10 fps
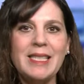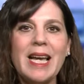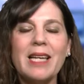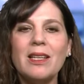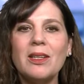And
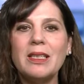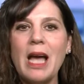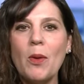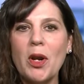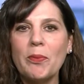taking a look
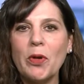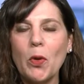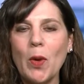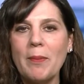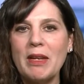now at our
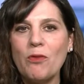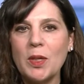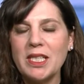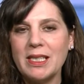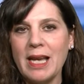programming
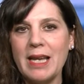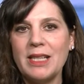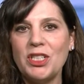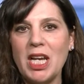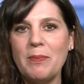for tonight
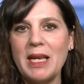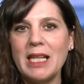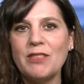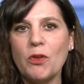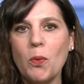on
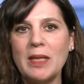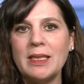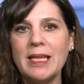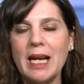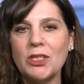JBS for
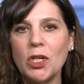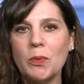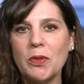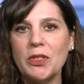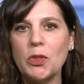Wednesday, October the